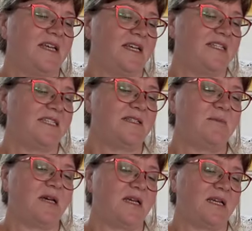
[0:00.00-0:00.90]
in
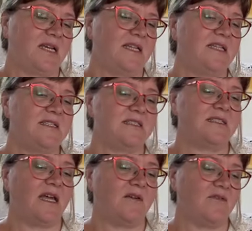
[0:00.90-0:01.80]
Denmark. And this
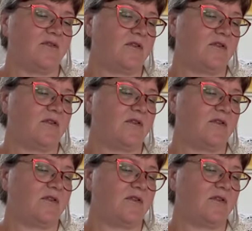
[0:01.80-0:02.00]
is half,